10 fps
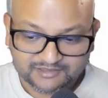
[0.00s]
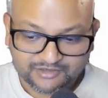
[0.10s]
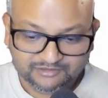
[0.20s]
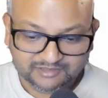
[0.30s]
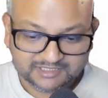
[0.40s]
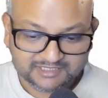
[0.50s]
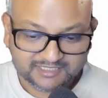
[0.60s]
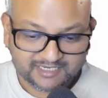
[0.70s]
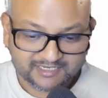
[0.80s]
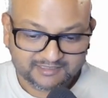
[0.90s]
you'll
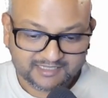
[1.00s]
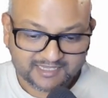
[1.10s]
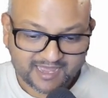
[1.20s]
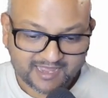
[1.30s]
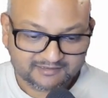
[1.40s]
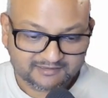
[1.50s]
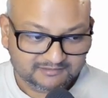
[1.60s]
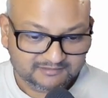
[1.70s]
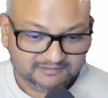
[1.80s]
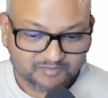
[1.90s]
see that
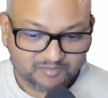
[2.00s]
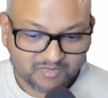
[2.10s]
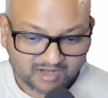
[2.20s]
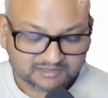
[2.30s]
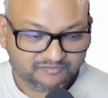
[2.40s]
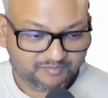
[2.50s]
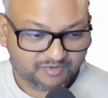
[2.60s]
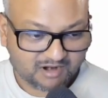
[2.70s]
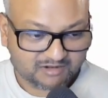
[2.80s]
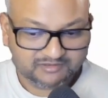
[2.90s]
the march of
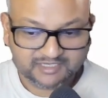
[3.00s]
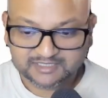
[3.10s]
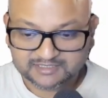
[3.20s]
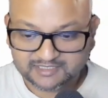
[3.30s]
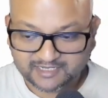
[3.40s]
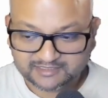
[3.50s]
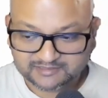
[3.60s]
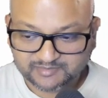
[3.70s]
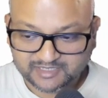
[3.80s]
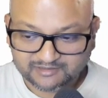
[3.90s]
progress
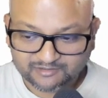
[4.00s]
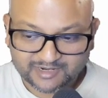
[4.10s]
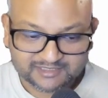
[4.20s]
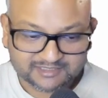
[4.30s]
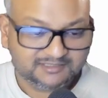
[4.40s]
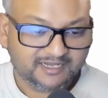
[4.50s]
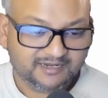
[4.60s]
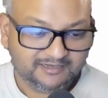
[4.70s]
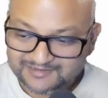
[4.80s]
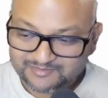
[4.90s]
has been quite
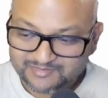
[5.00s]
steady.